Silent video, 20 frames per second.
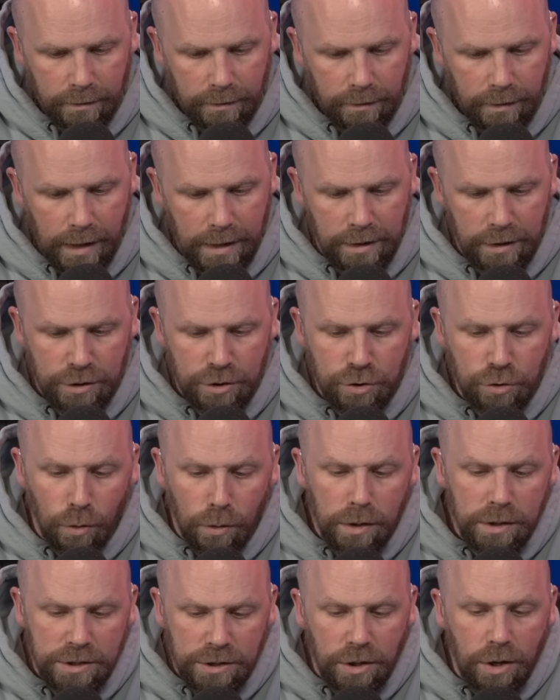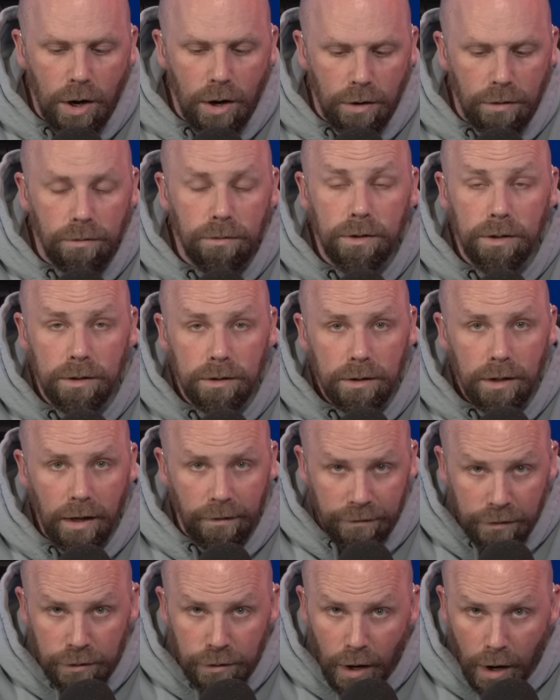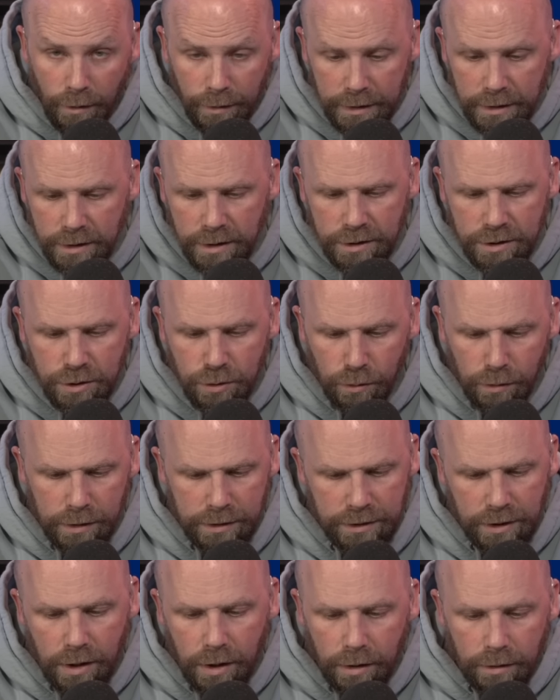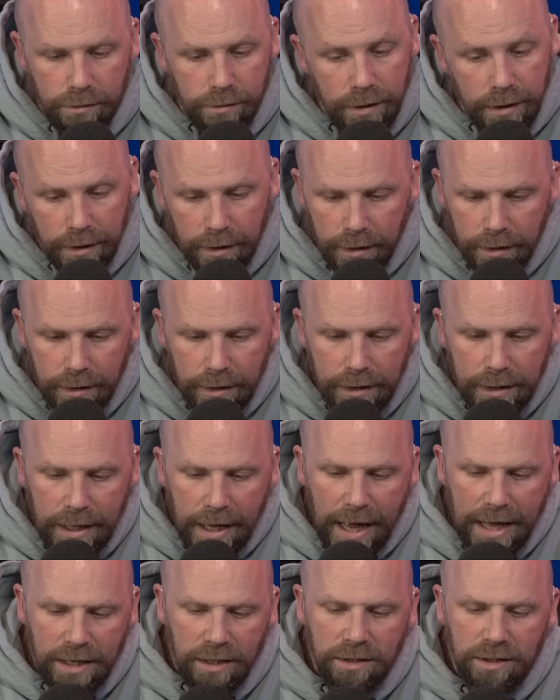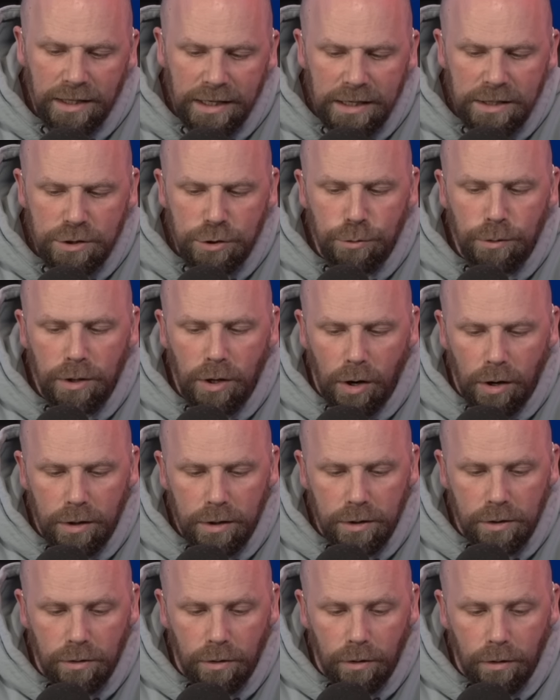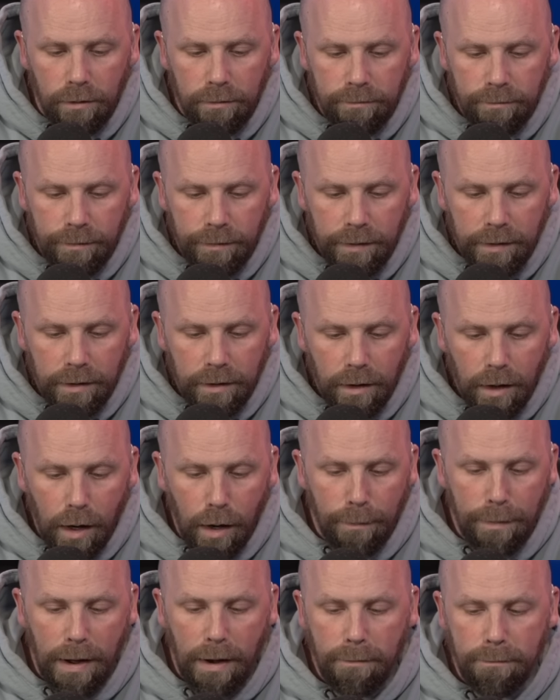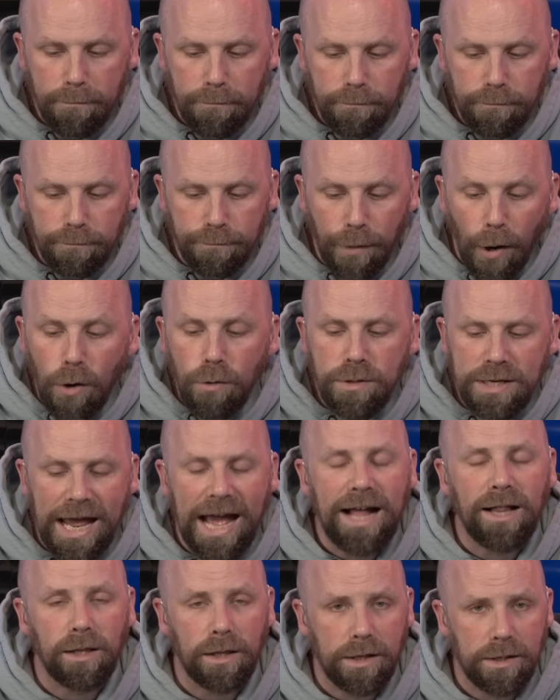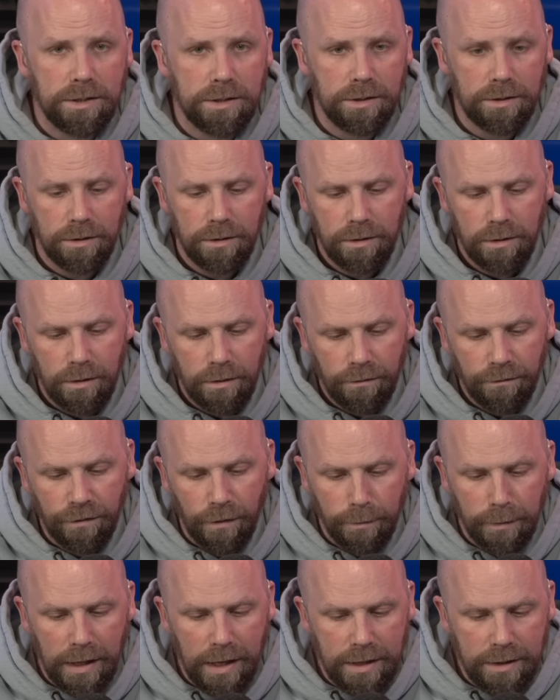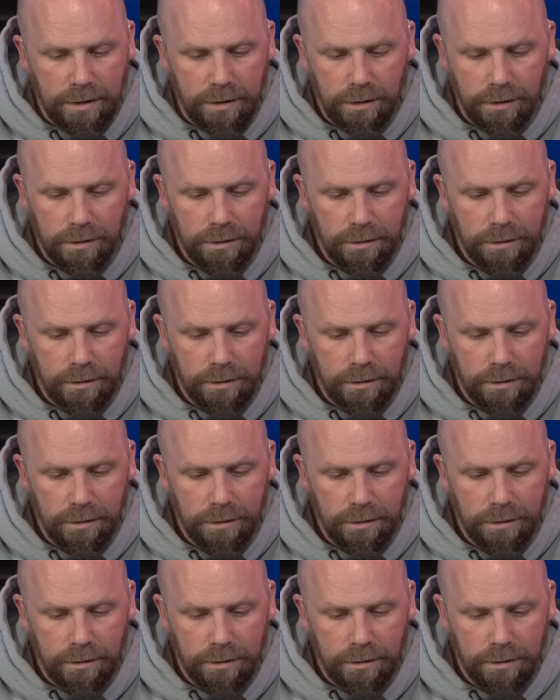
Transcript: And the source code, if you go into the source code, had a link to an article about Bo Dallas from like